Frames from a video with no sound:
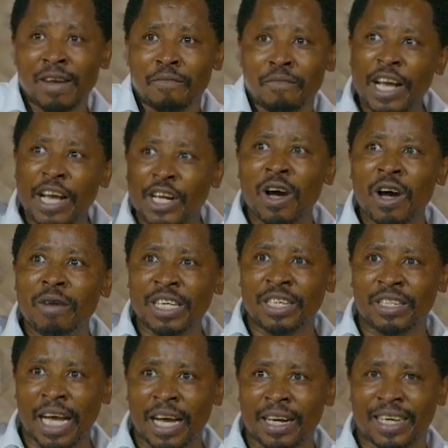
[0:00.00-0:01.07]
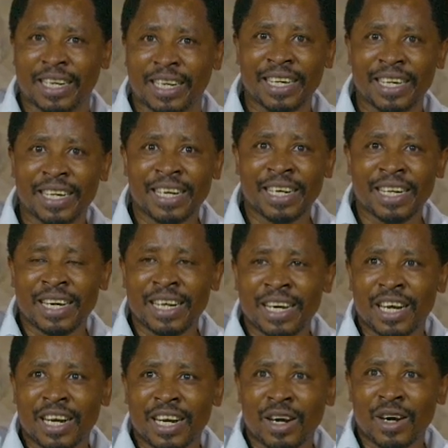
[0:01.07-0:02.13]
Make no mistake.
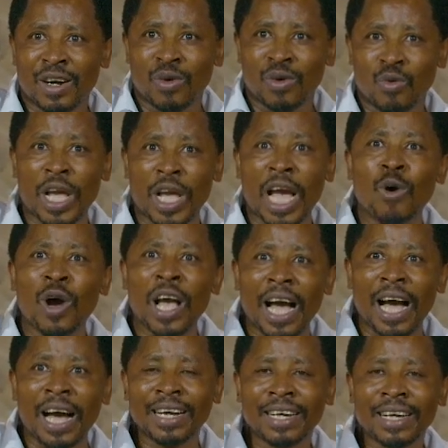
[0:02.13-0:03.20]
We are where?